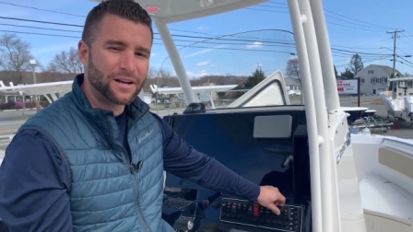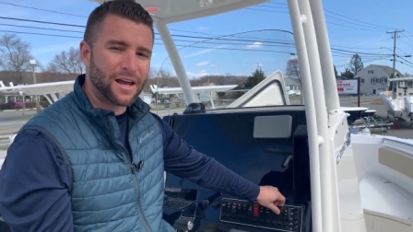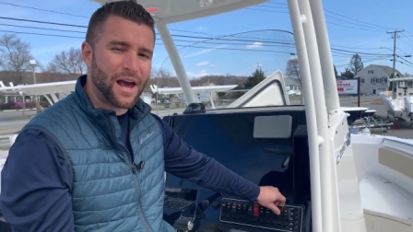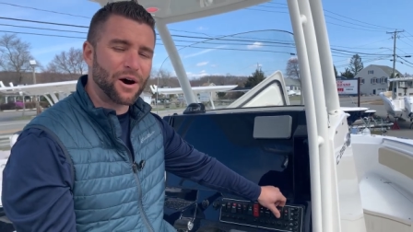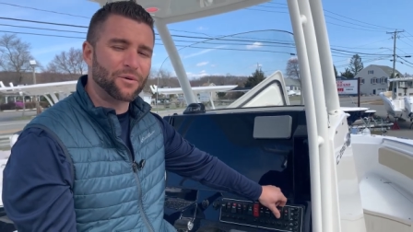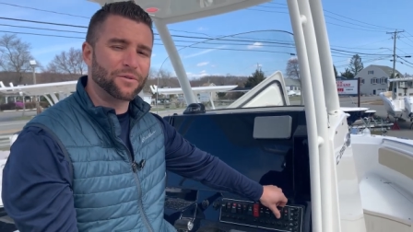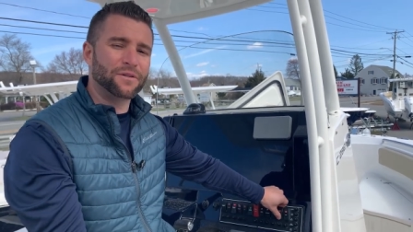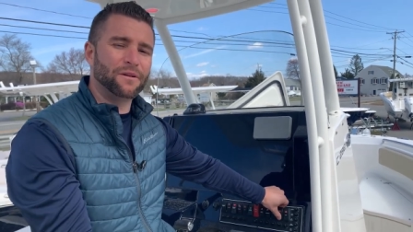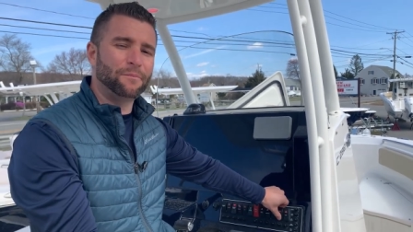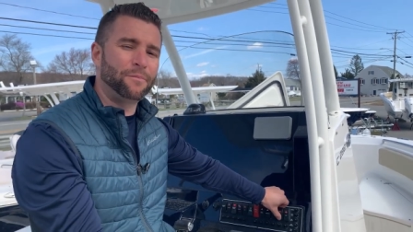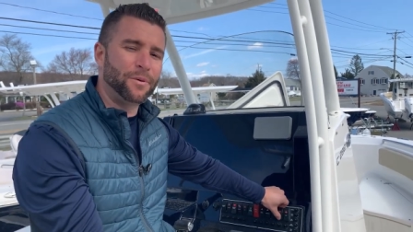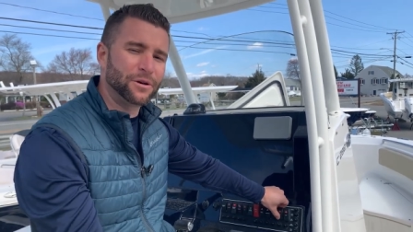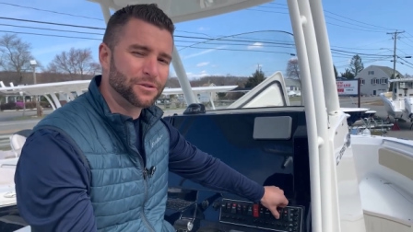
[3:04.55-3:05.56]
Now the
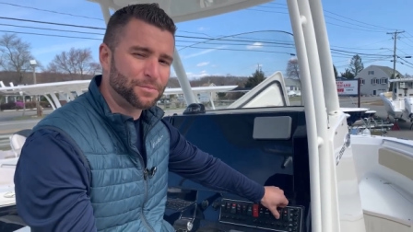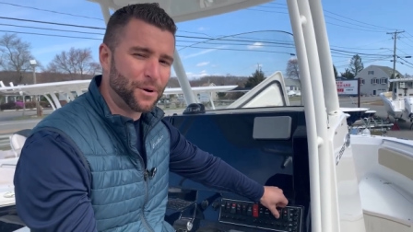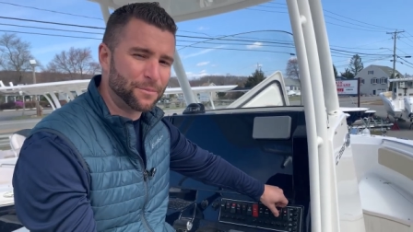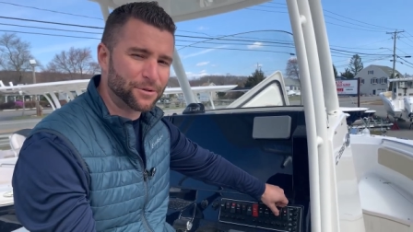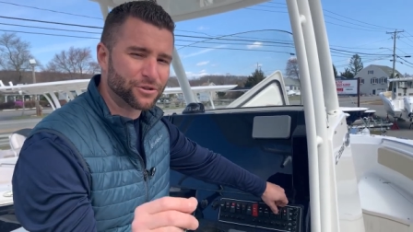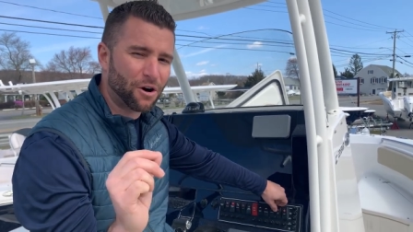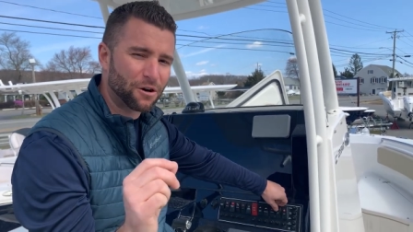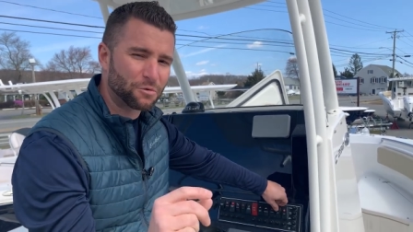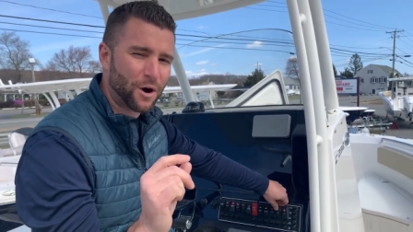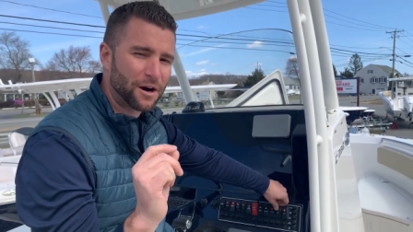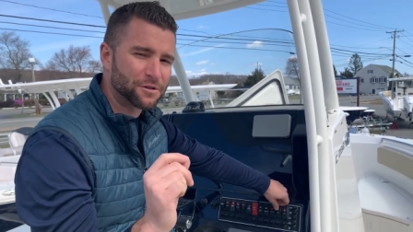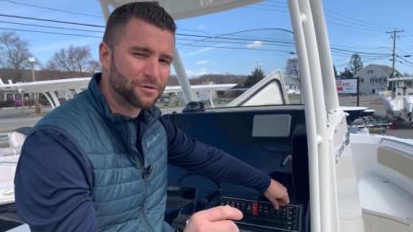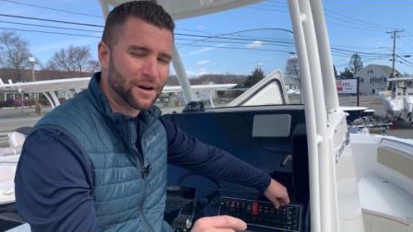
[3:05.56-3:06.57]
bilge pump is
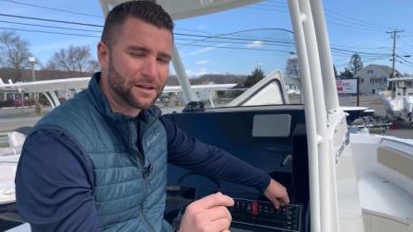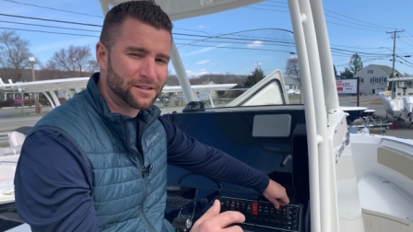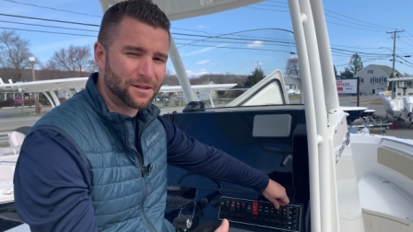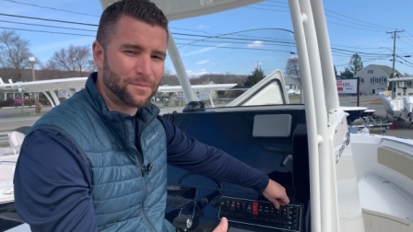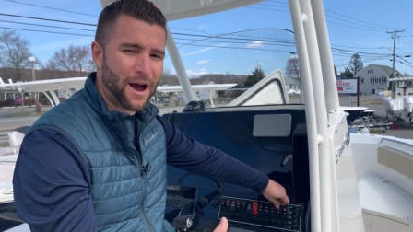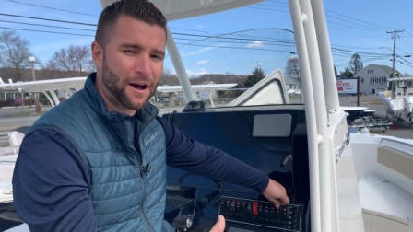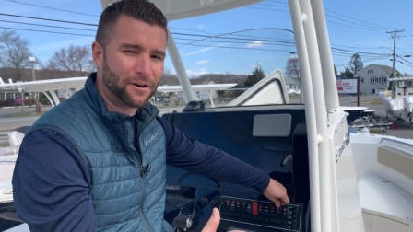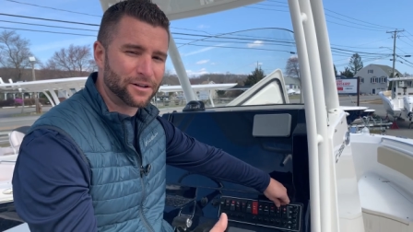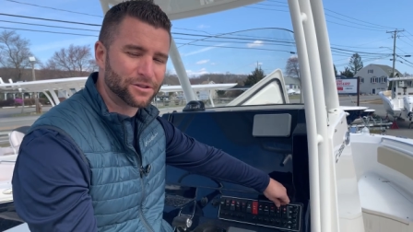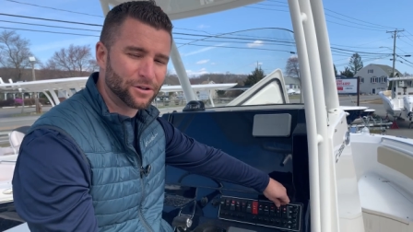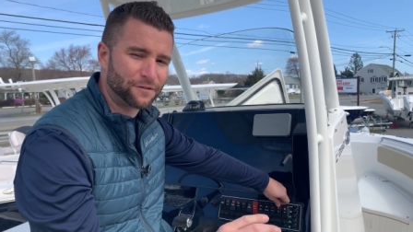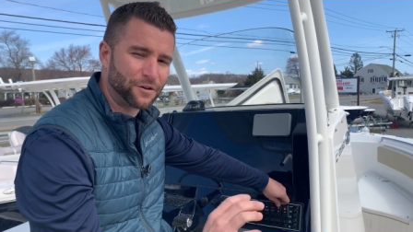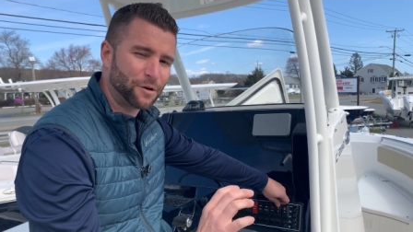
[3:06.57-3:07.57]
hardwired direct to the battery,
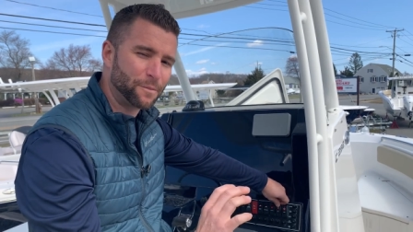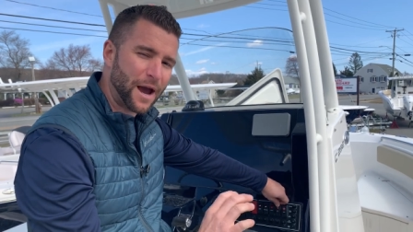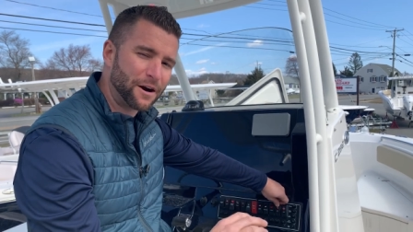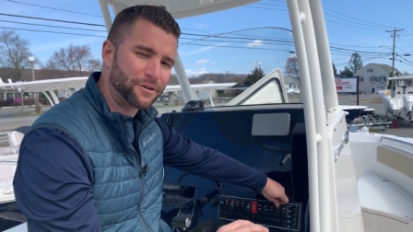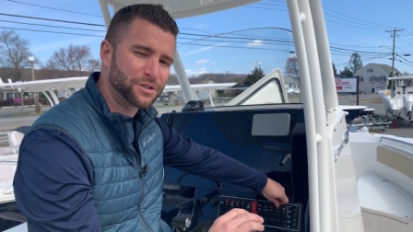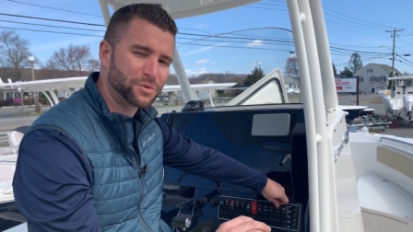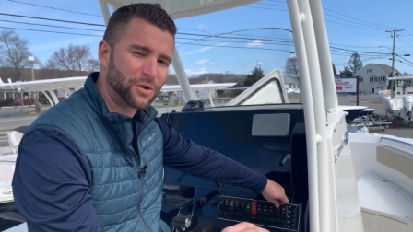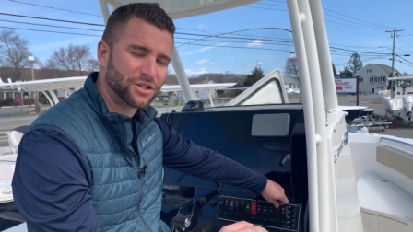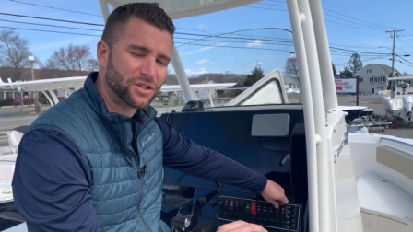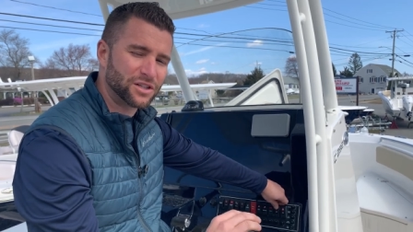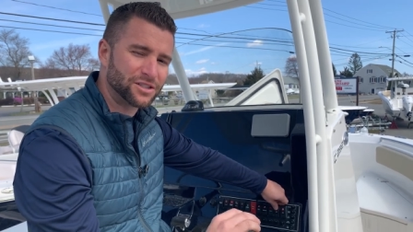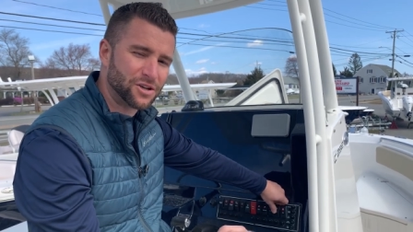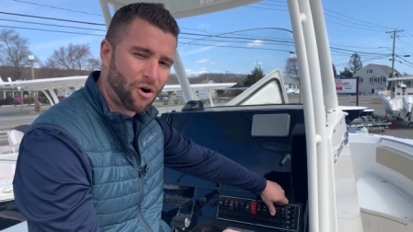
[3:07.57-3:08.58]
so if your battery
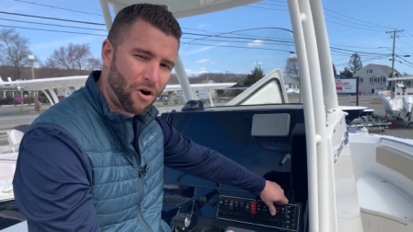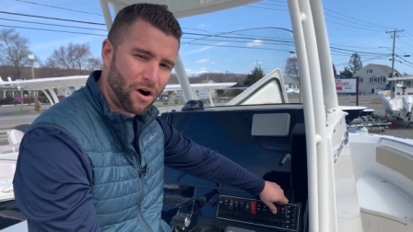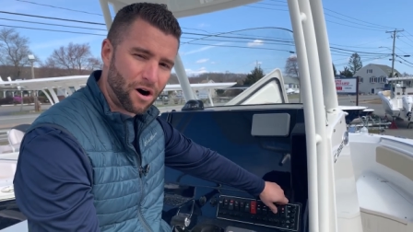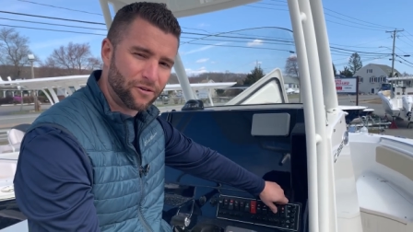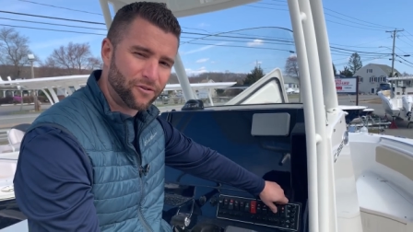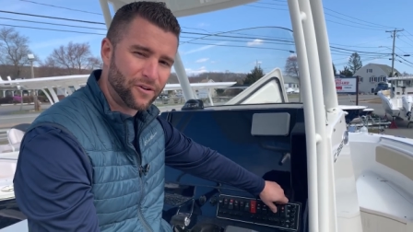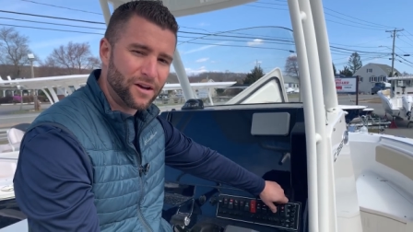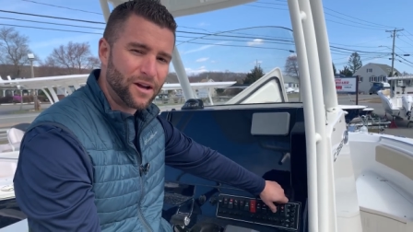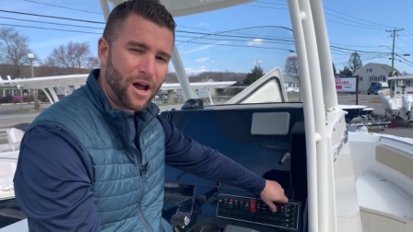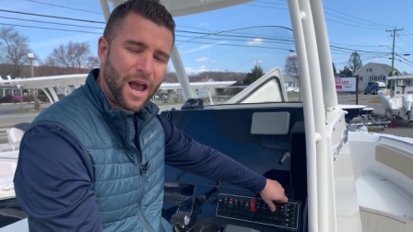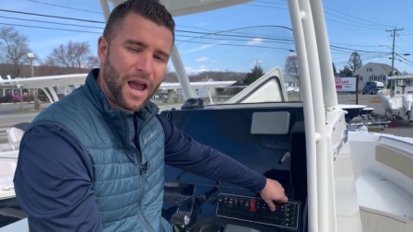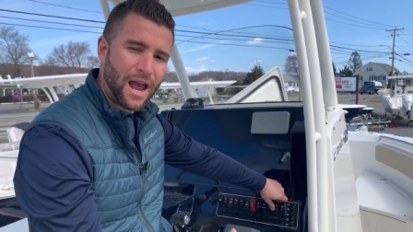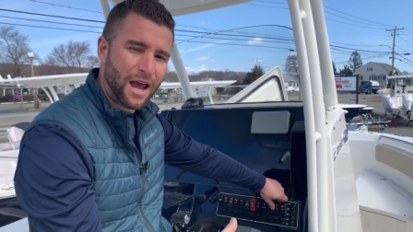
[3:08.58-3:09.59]
switch is off
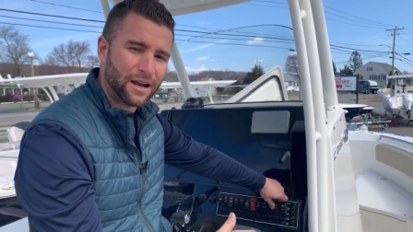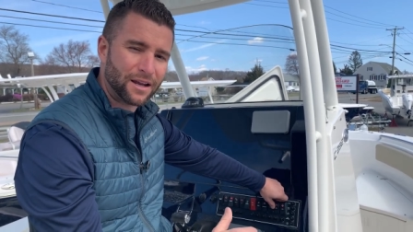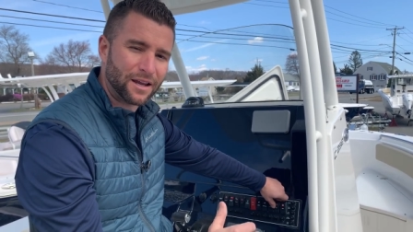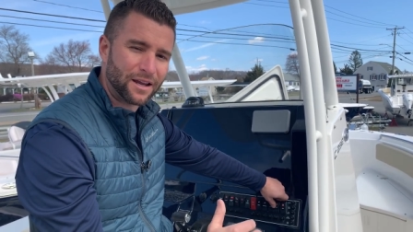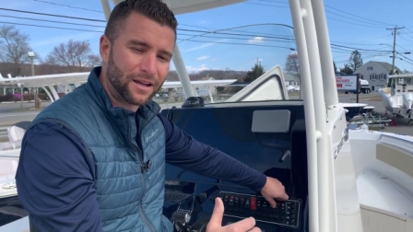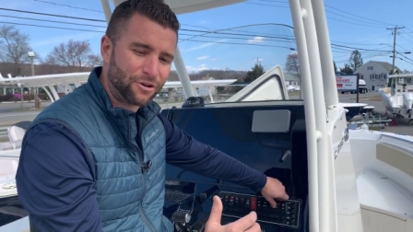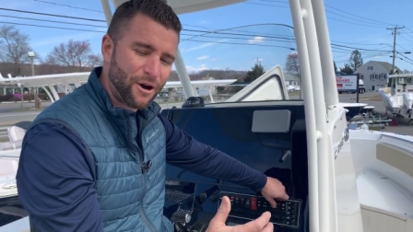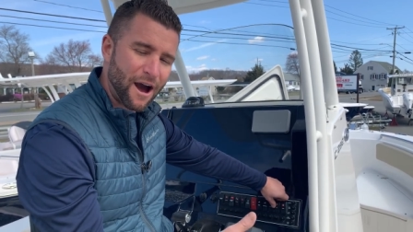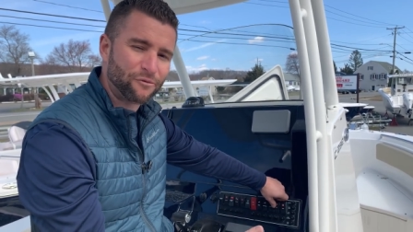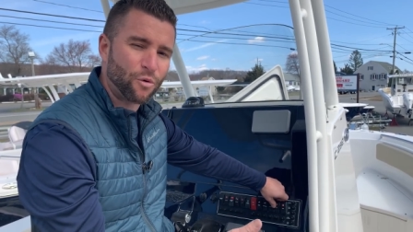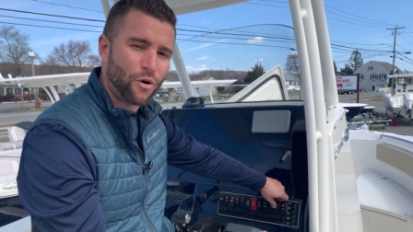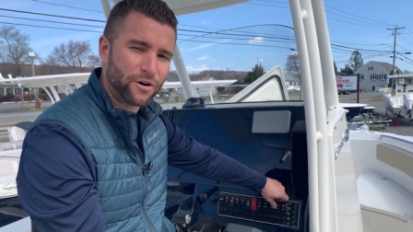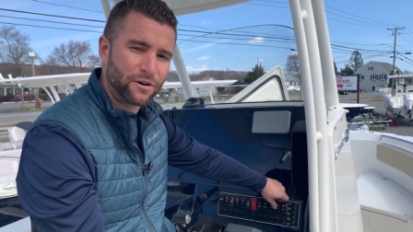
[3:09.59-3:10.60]
and you
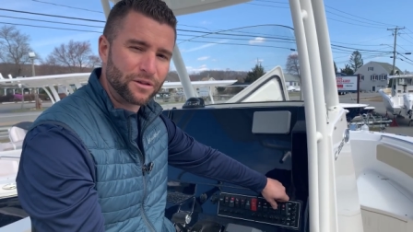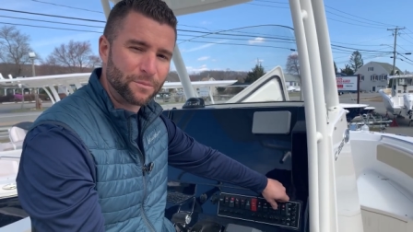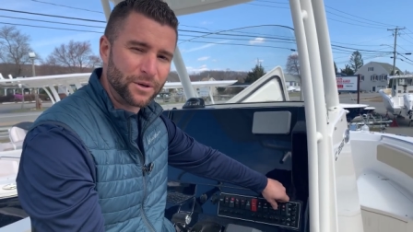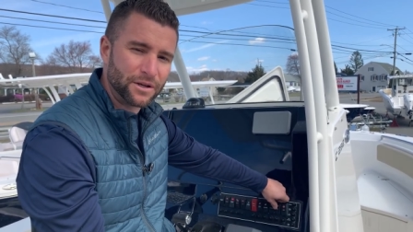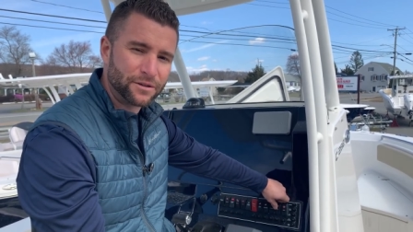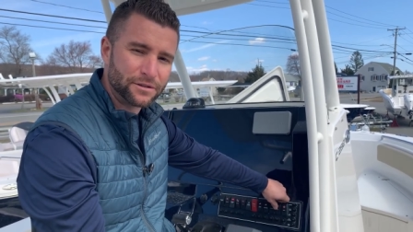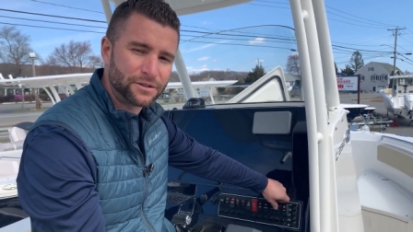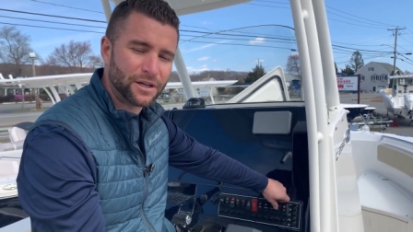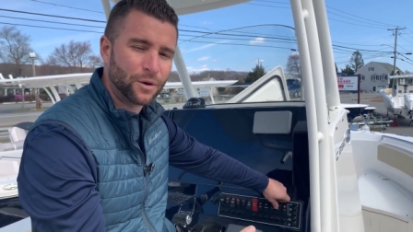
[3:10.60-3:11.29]
have water in the bilge,